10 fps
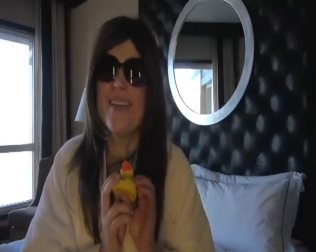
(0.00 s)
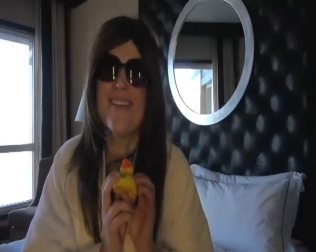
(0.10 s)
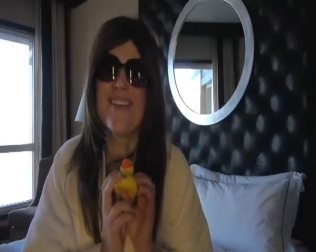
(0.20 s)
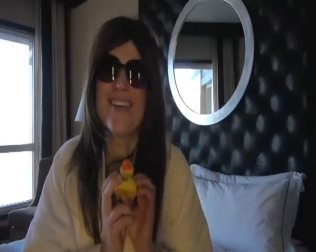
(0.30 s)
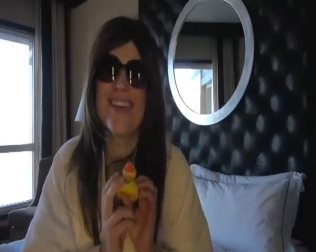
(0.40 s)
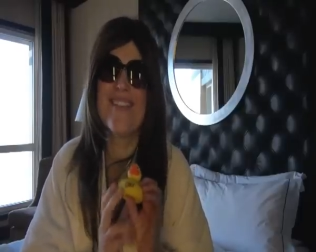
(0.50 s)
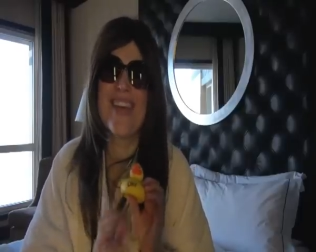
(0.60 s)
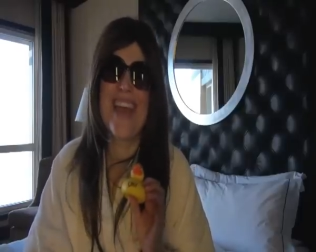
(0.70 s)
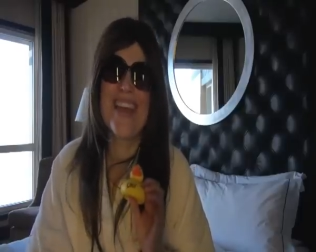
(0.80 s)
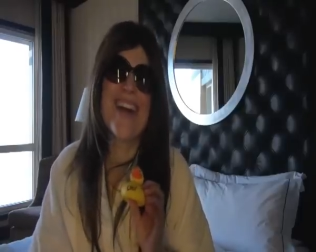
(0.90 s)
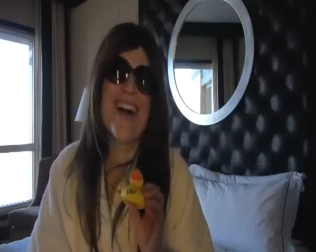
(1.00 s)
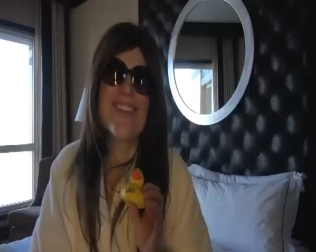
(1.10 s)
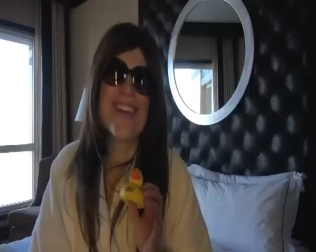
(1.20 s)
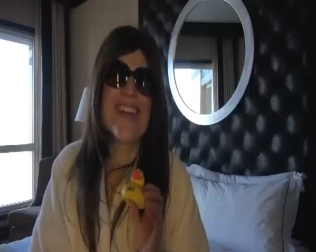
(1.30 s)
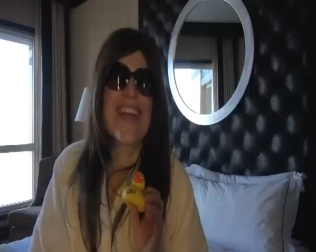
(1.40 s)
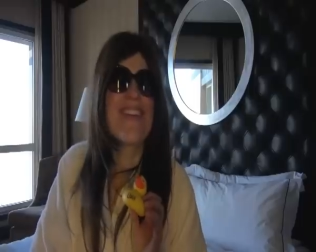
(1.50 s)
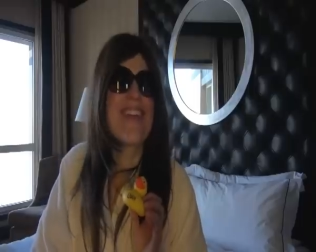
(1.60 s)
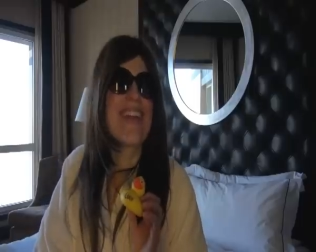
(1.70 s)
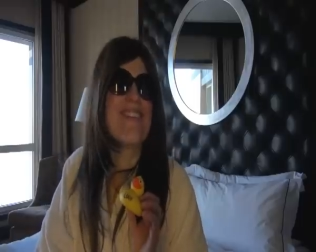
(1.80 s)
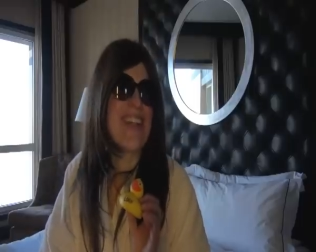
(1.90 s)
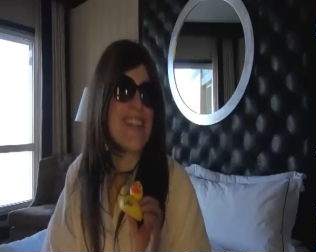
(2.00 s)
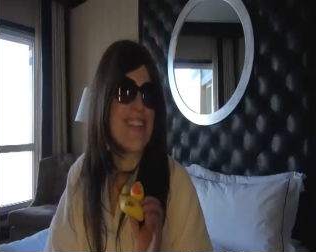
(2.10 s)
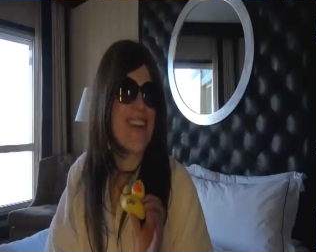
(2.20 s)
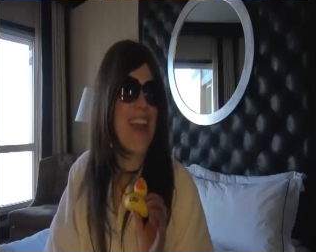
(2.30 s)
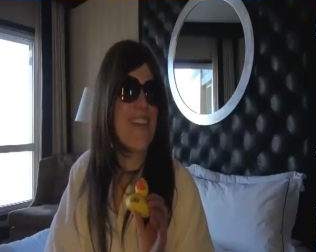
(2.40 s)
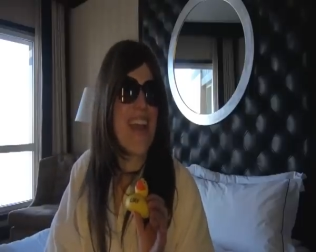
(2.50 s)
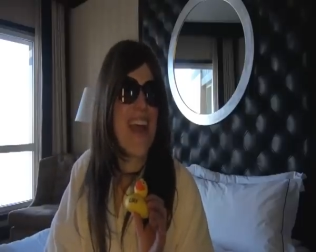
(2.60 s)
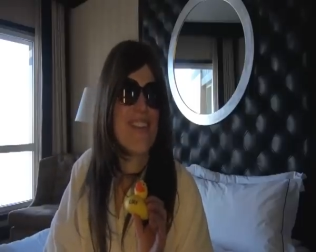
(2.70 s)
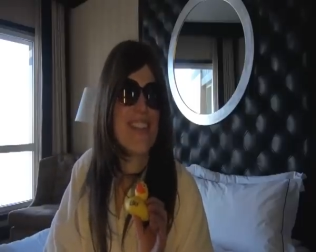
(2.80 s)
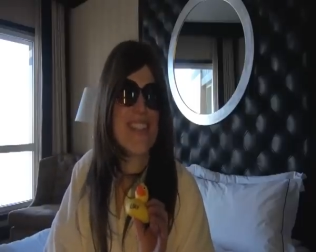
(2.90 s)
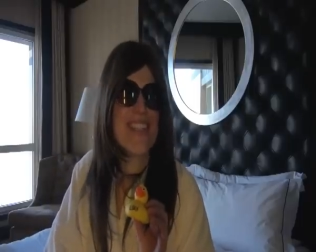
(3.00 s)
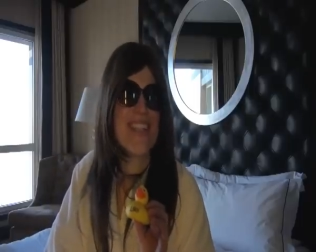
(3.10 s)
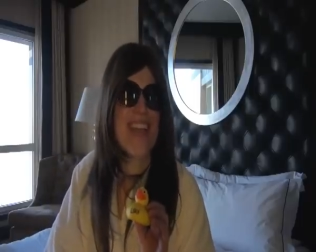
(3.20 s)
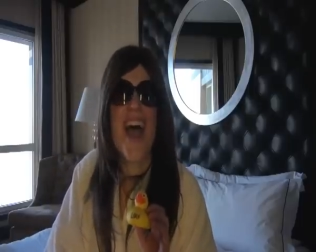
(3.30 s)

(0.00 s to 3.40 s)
that we are going to be heading off on another great adventure, and we have indeed.